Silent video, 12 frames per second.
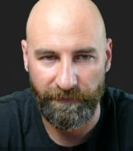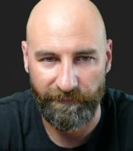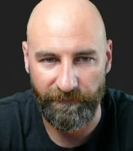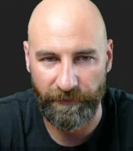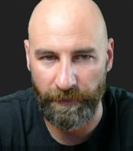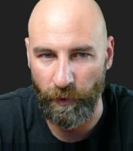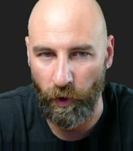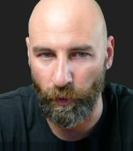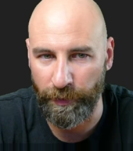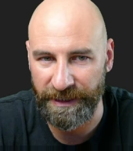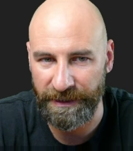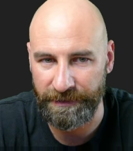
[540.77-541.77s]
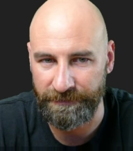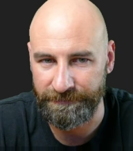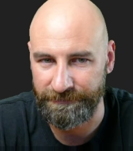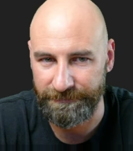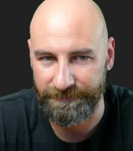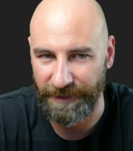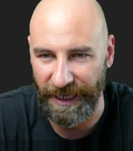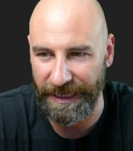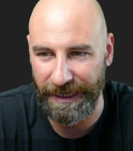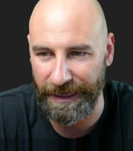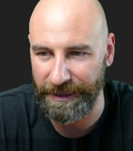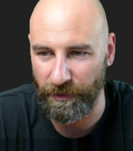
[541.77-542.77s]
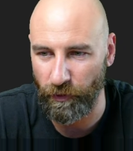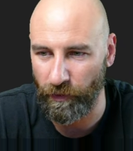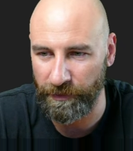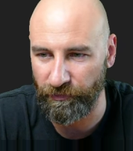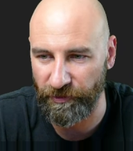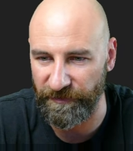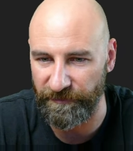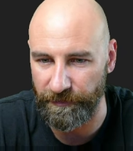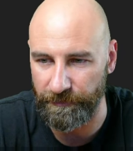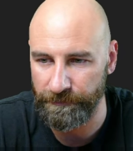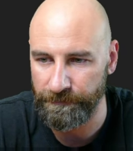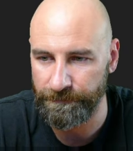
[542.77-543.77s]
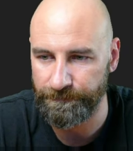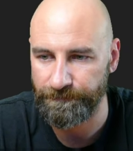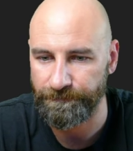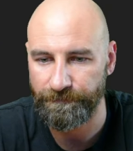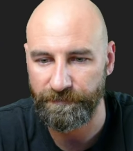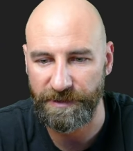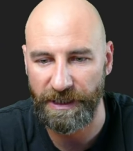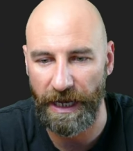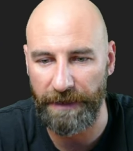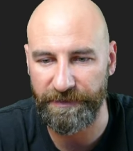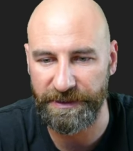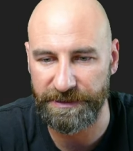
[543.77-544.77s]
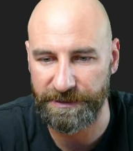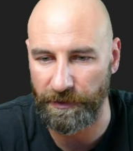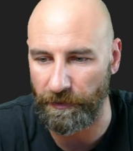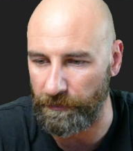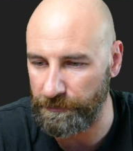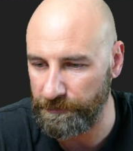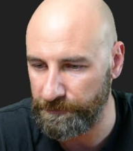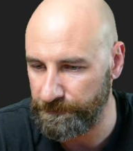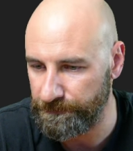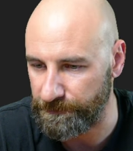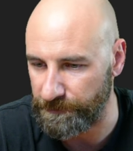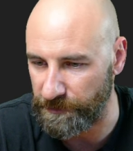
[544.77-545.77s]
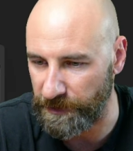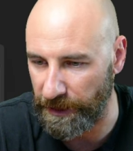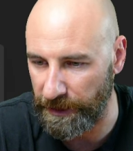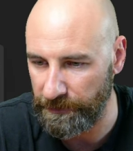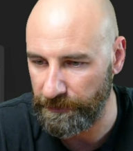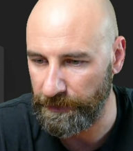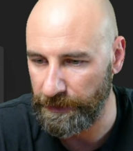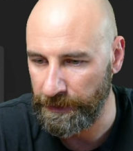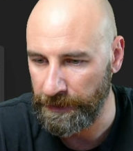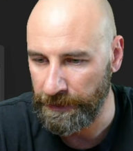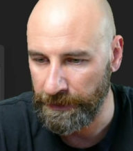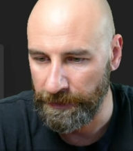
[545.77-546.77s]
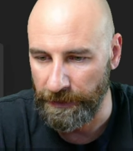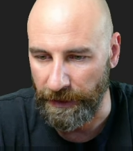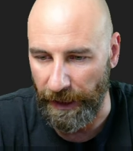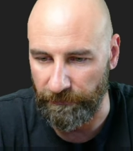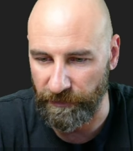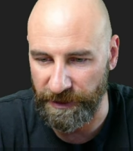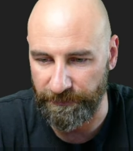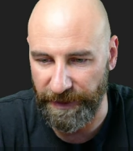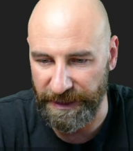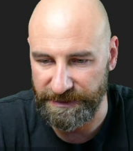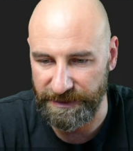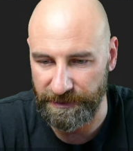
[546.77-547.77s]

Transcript: from OpenAI 01 Preview. Copy this code, okay? And we're going to paste it